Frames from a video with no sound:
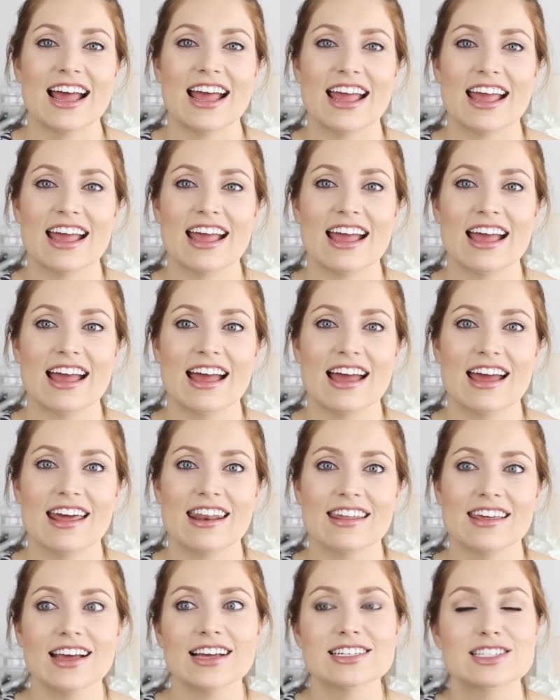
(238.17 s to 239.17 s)

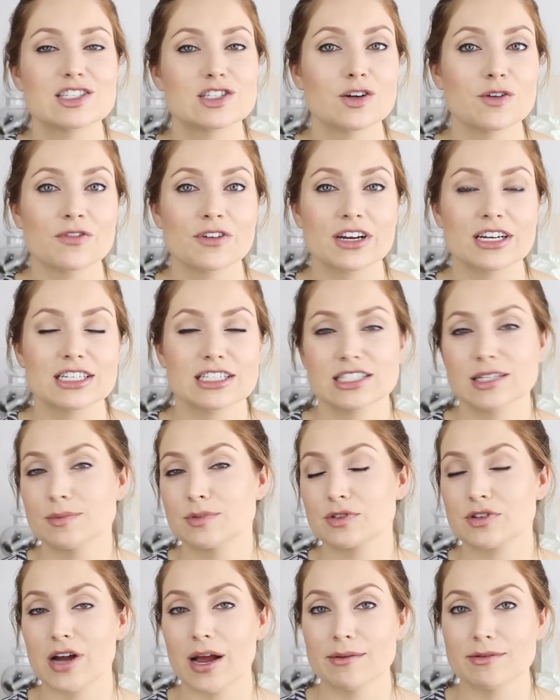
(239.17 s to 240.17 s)
And yes, don't forget to
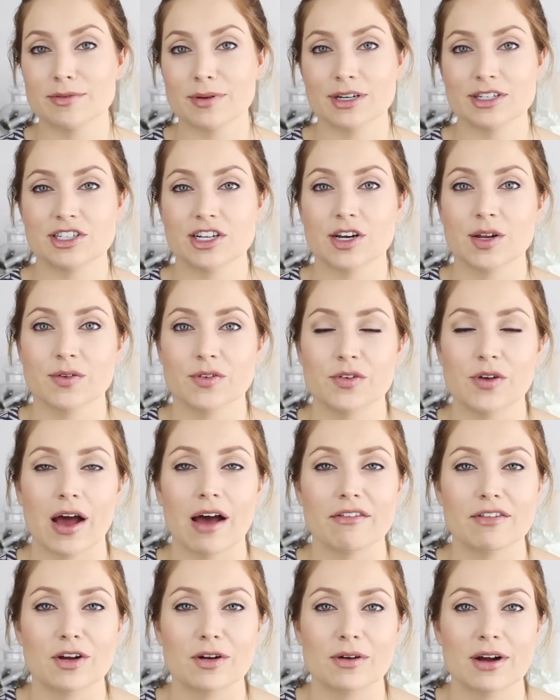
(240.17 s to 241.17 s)
subscribe to my channel if you
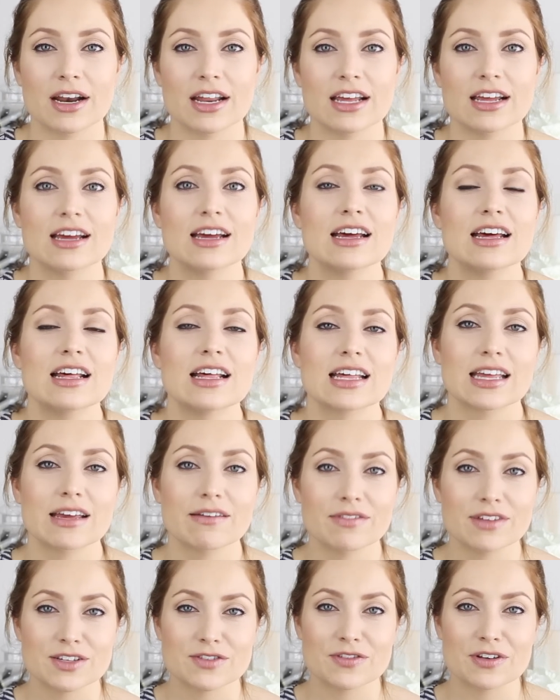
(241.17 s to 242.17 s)
haven't already.
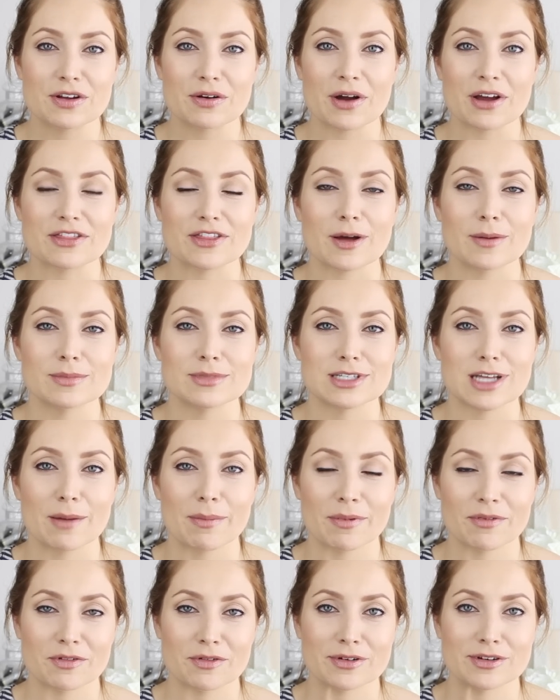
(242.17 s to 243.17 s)
Give this video a thumbs
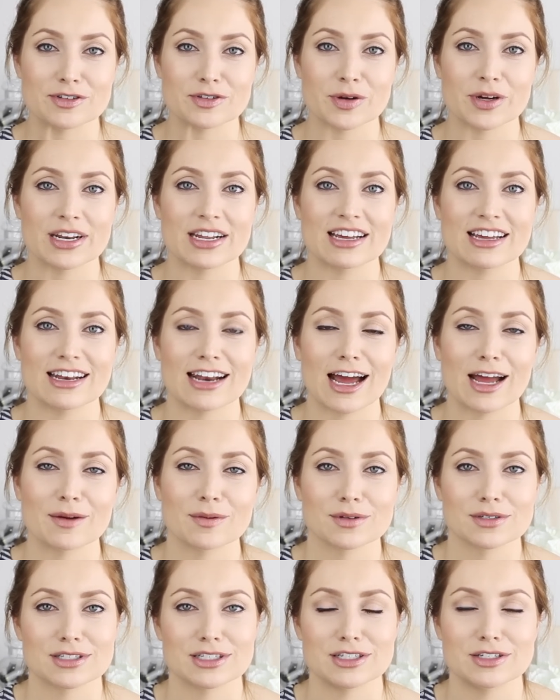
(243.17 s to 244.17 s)
up if you enjoyed it, and
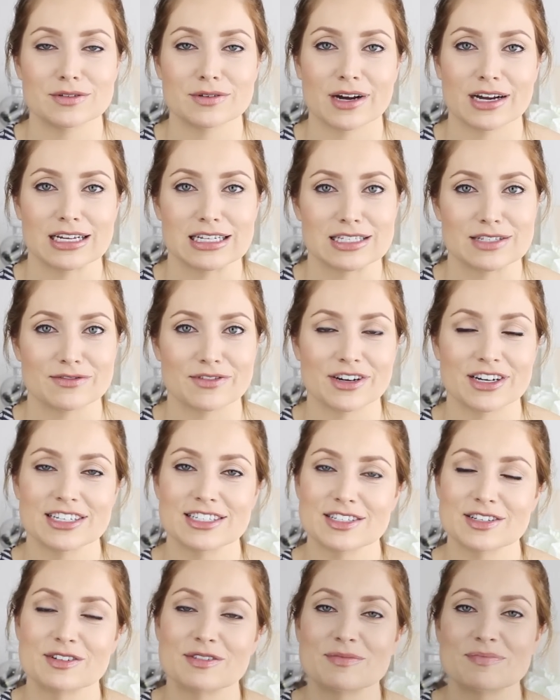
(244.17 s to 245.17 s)
I will see you guys very
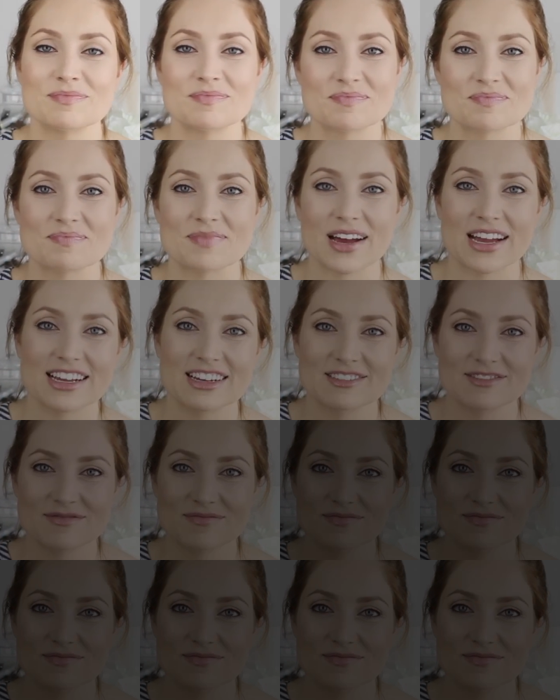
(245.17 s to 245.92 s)
soon. Bye.